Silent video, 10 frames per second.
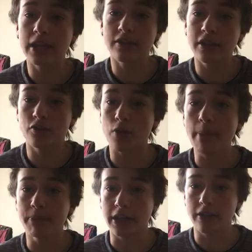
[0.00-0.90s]

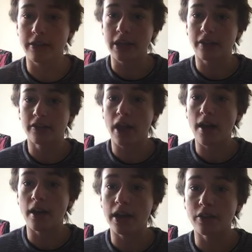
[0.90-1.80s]
disrupting things
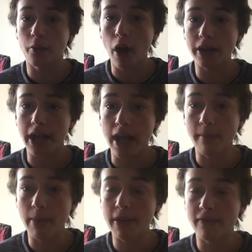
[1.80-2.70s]
in the run
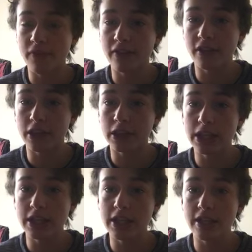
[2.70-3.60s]
game. I mean,
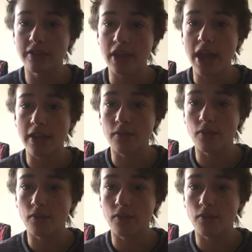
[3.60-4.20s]
physically, he is a